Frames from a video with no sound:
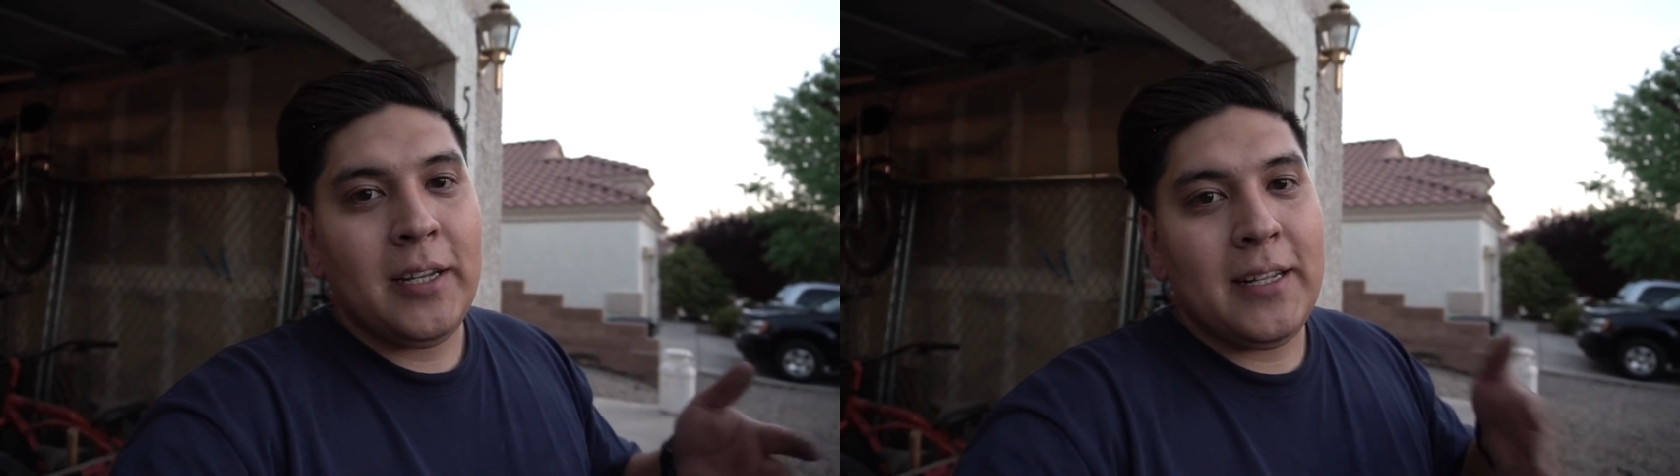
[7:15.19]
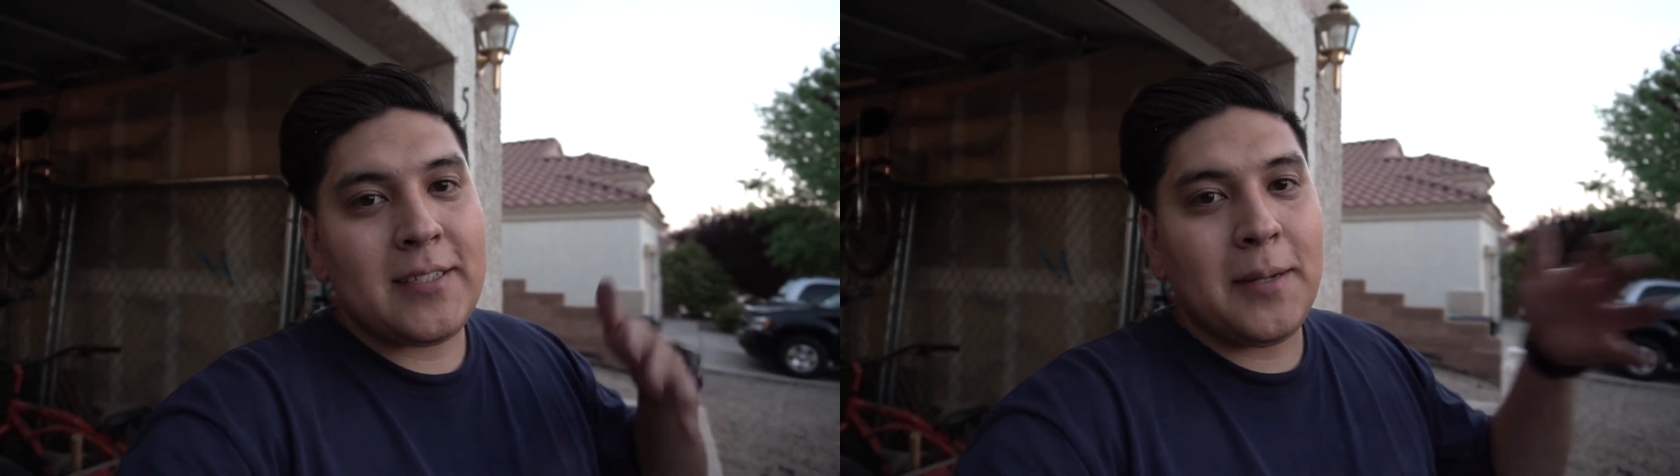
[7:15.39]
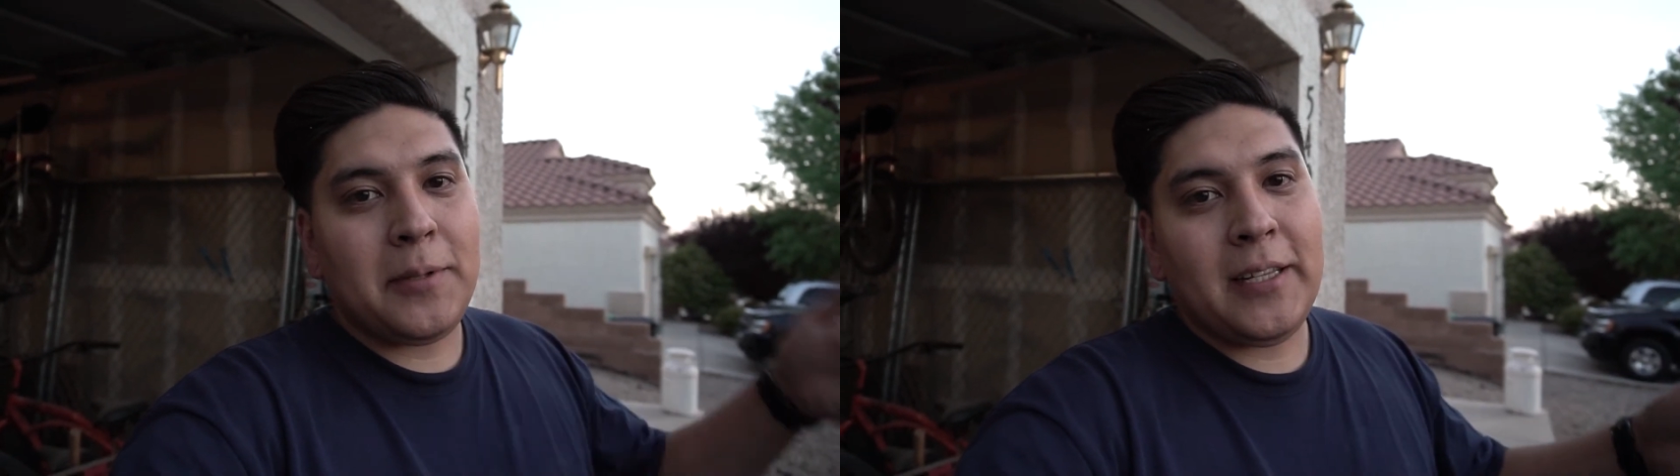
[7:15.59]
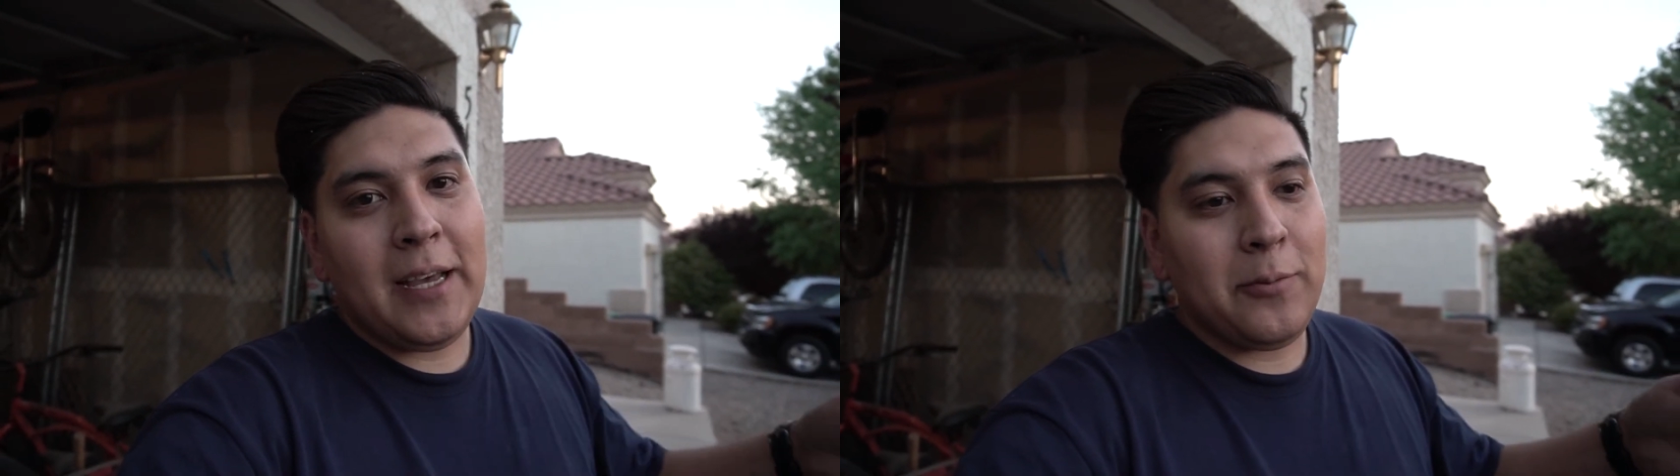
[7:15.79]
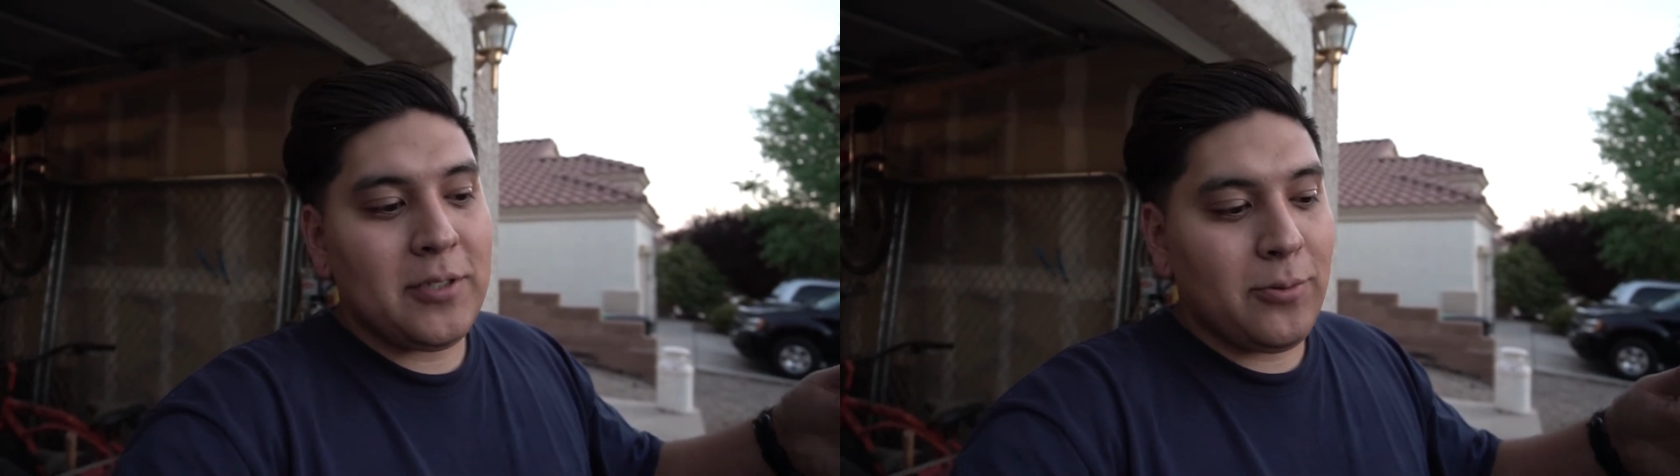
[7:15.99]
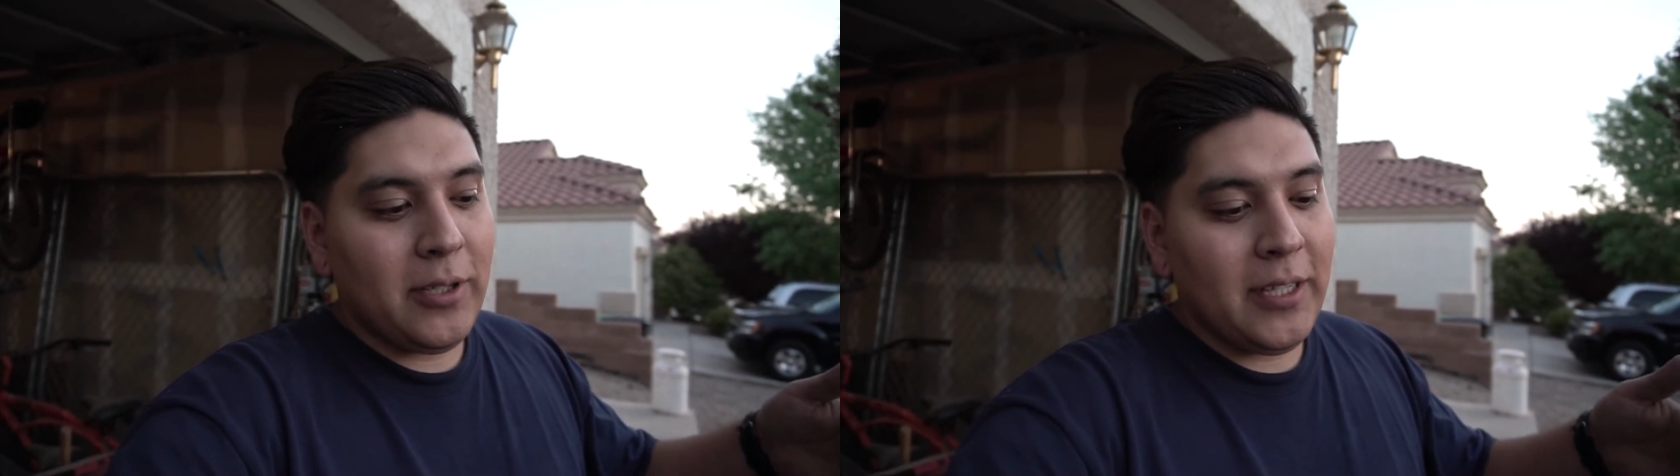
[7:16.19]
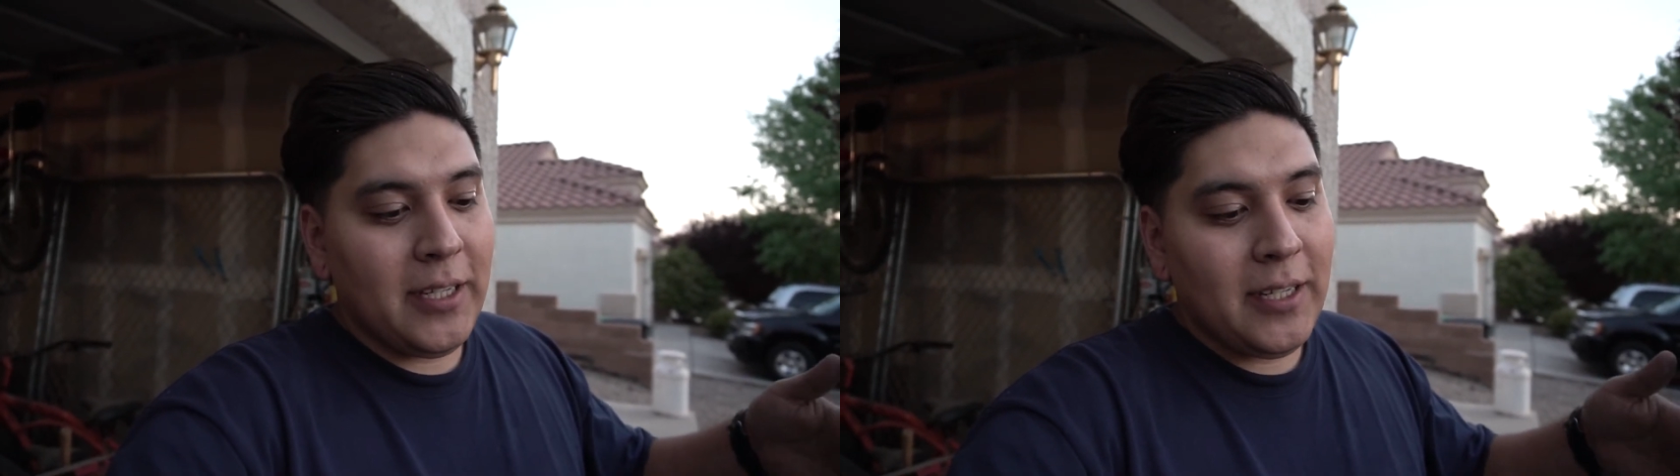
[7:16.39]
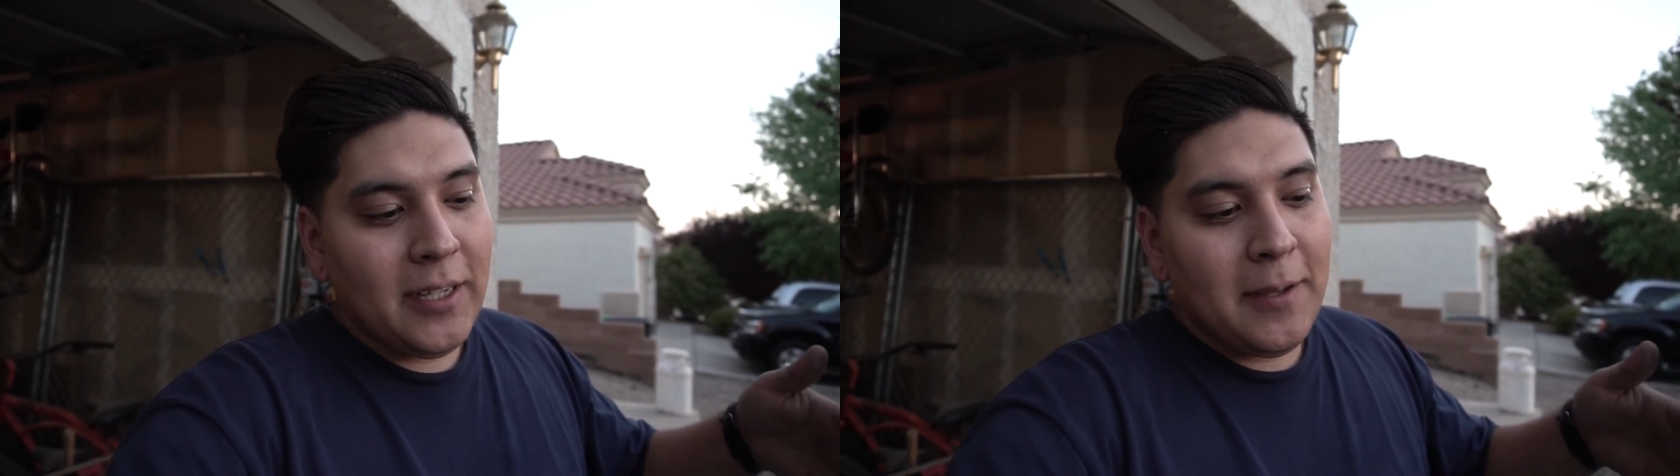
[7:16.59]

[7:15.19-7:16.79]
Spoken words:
it's something that was really